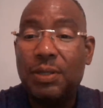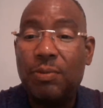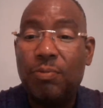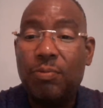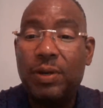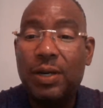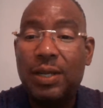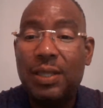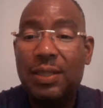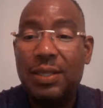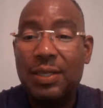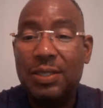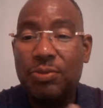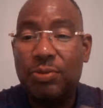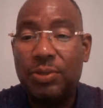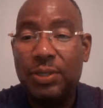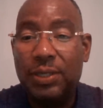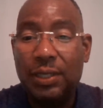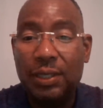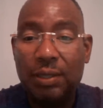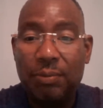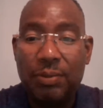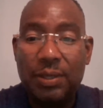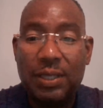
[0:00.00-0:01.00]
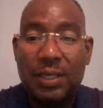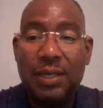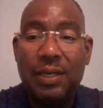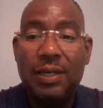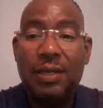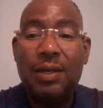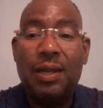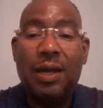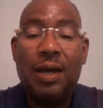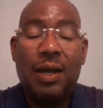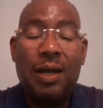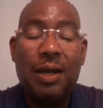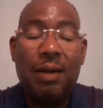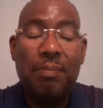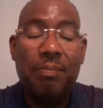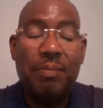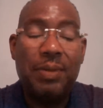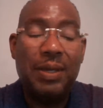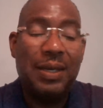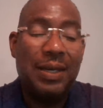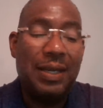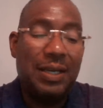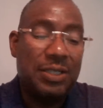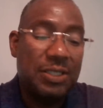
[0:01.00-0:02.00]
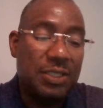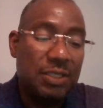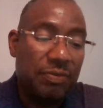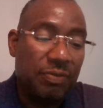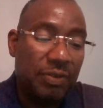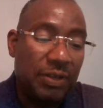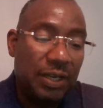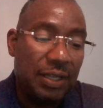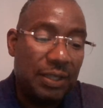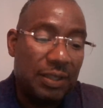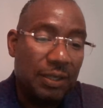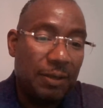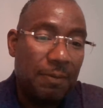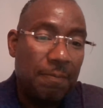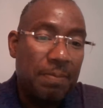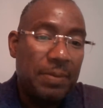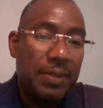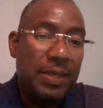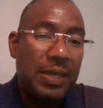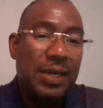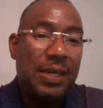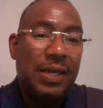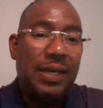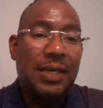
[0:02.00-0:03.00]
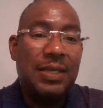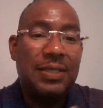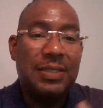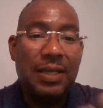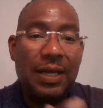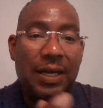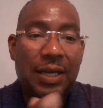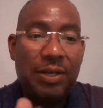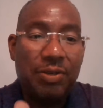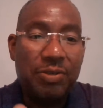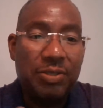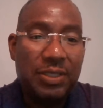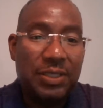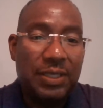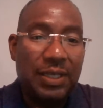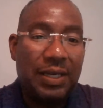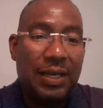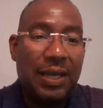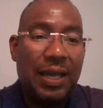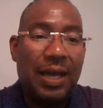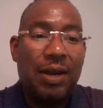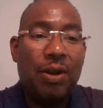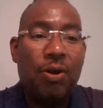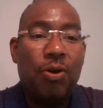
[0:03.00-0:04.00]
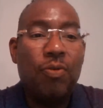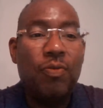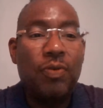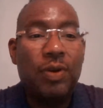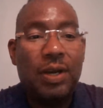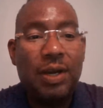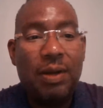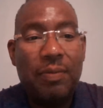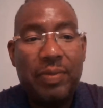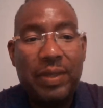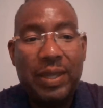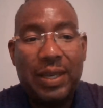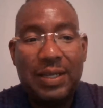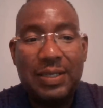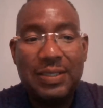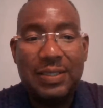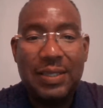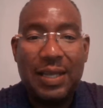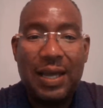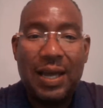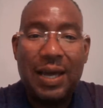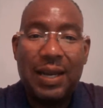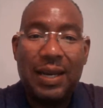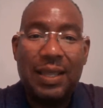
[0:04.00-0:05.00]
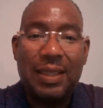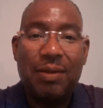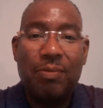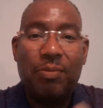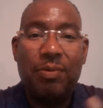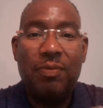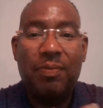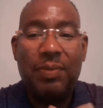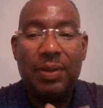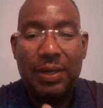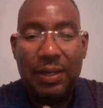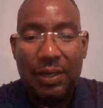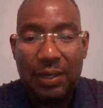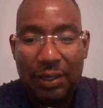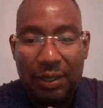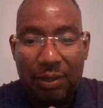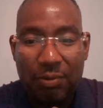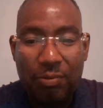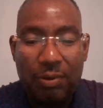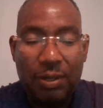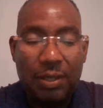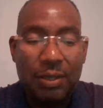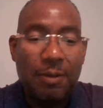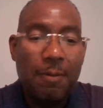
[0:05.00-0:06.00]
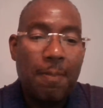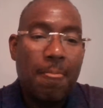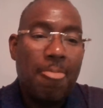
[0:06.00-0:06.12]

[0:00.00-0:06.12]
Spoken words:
And one of the things we're dealing with being anxious for nothing is understanding how to overcome that anxiety that we've been dealing with.